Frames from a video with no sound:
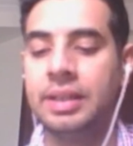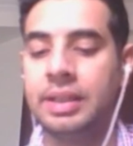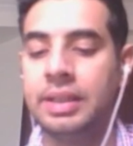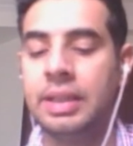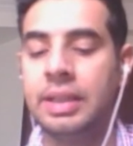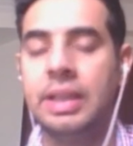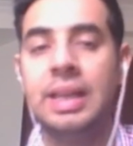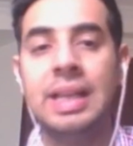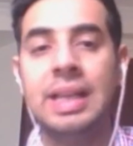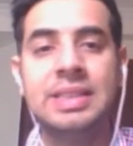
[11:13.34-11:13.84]

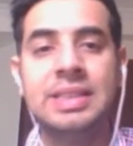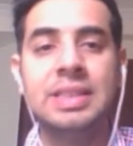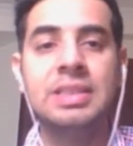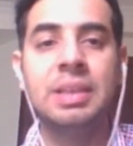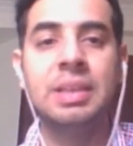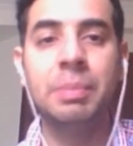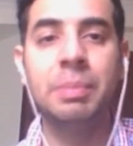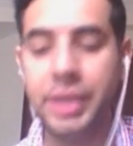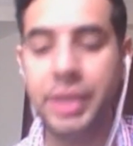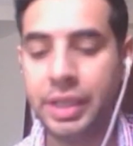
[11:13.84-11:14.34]
let's say
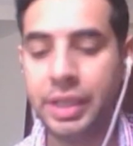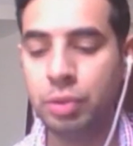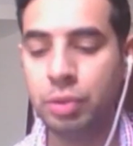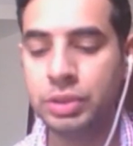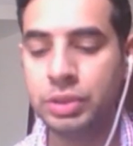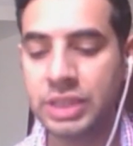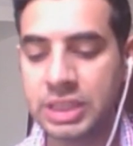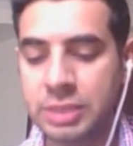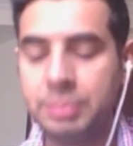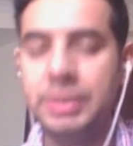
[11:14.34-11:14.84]
somebody
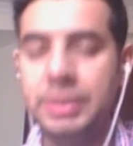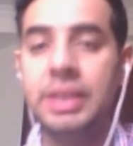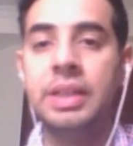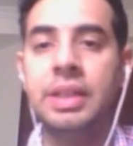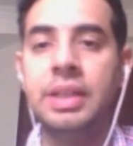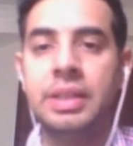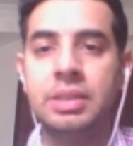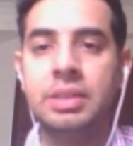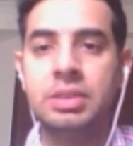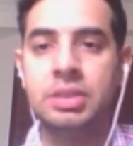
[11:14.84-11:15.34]
who's
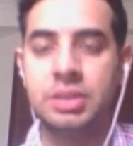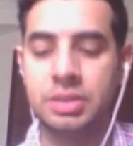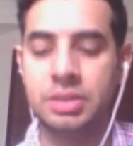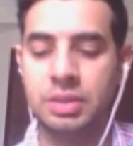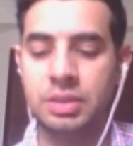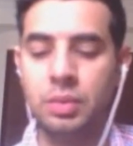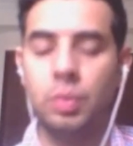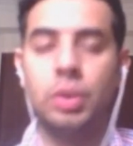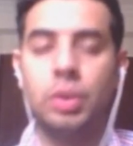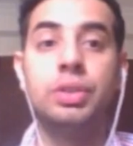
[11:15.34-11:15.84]
experienced,
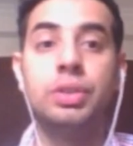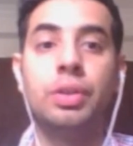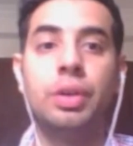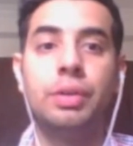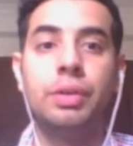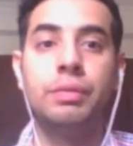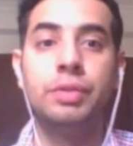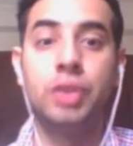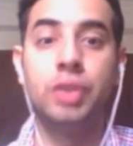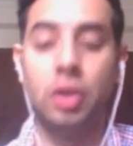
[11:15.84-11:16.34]
what sort
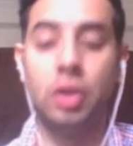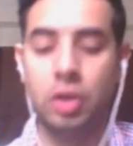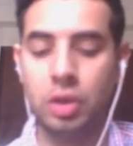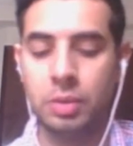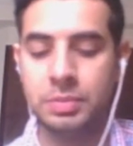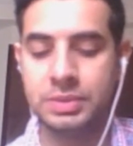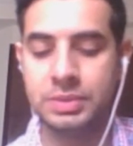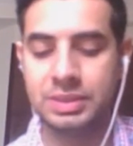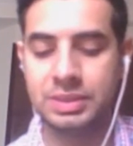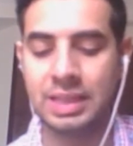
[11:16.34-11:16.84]
of
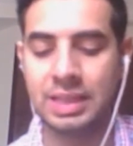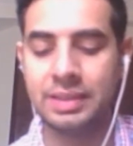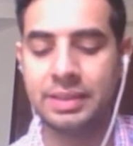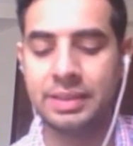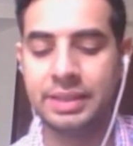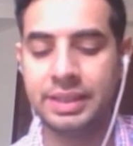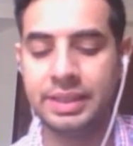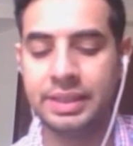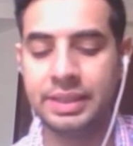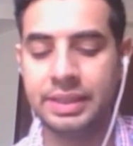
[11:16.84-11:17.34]
jobs can
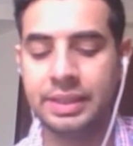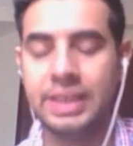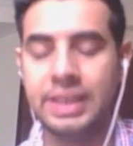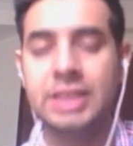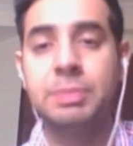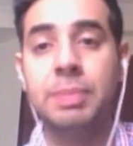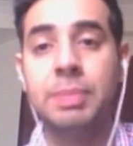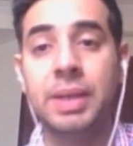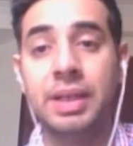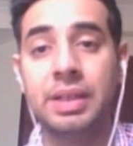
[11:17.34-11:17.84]
they
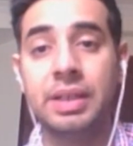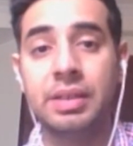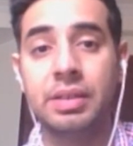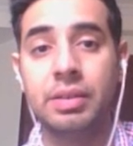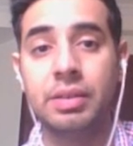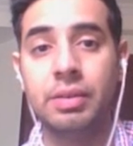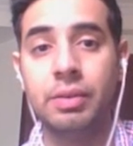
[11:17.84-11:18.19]
expect?